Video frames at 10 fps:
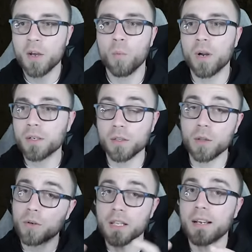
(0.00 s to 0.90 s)
One
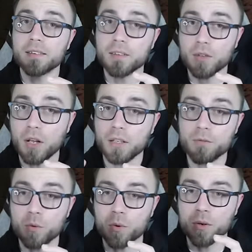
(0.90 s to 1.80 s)
localizes all
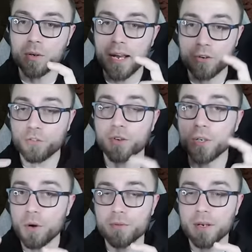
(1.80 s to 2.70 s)
of your extra
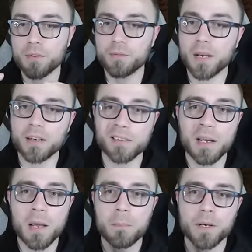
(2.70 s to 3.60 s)
Nova effects,
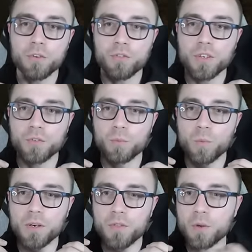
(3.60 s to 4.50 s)
but it's just
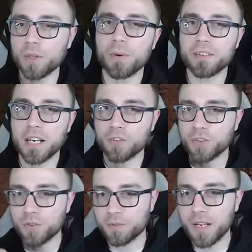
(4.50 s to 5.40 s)
one of the only ways to
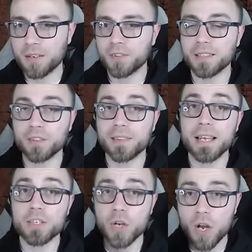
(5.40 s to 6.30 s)
actually survive since
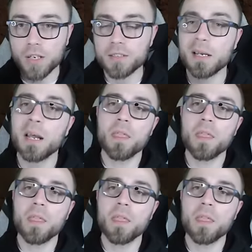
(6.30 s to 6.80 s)
they taunt.